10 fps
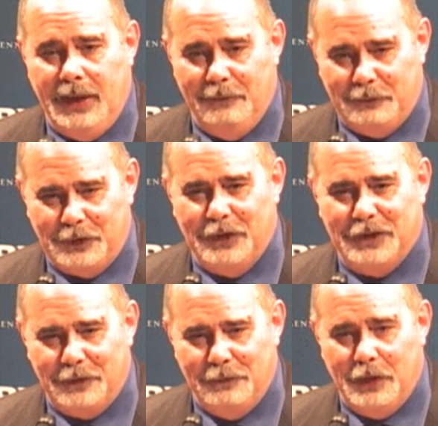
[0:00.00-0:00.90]
in
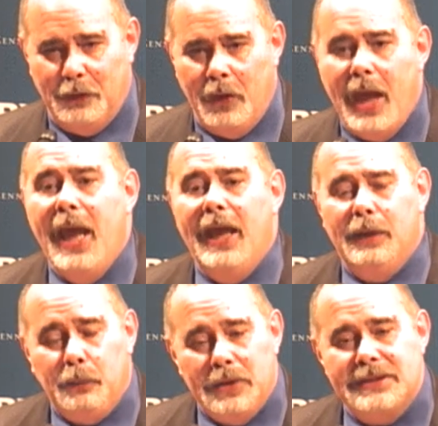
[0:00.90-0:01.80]
front of you.
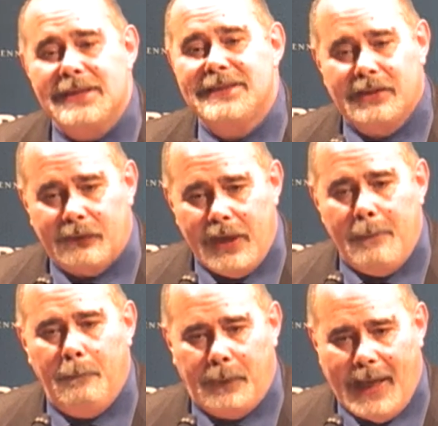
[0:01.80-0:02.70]
It was a
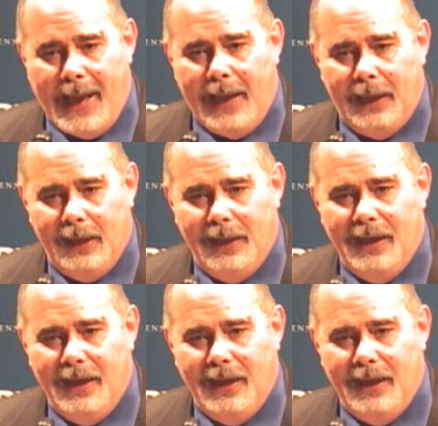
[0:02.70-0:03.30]
screenplay.